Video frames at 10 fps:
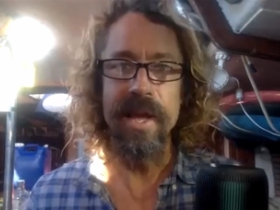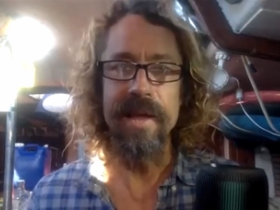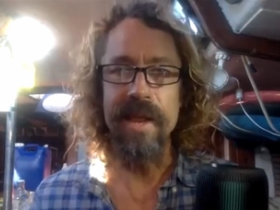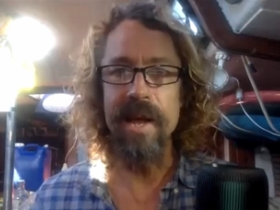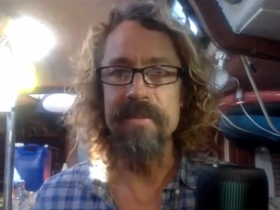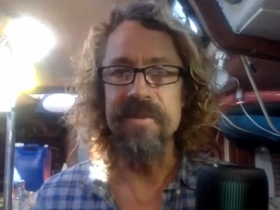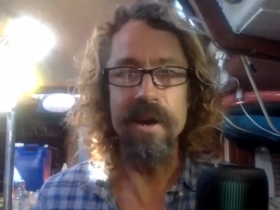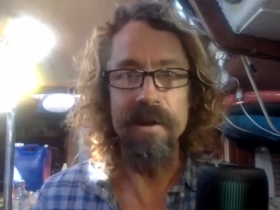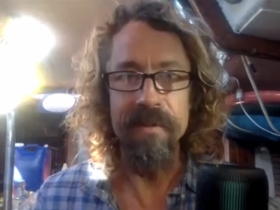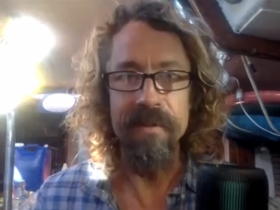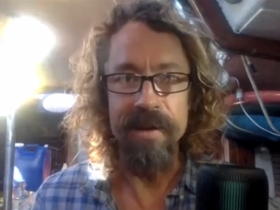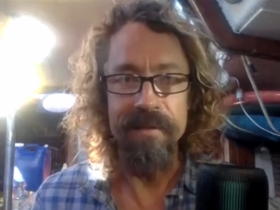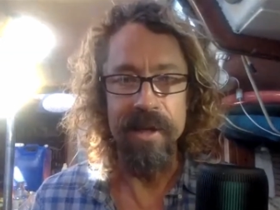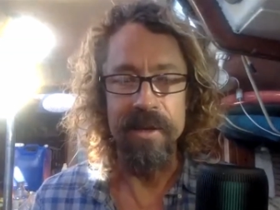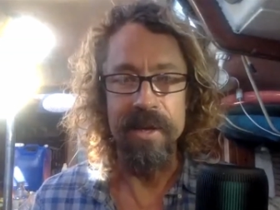and, and I'm terrified of
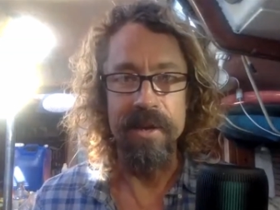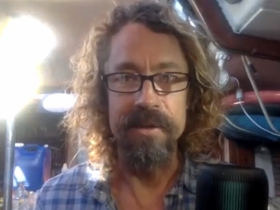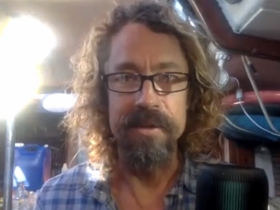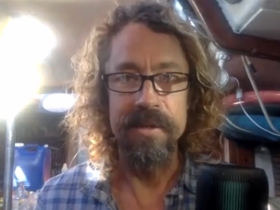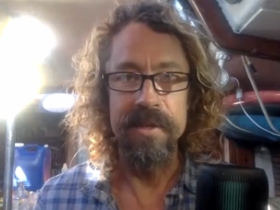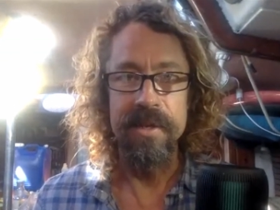alligators.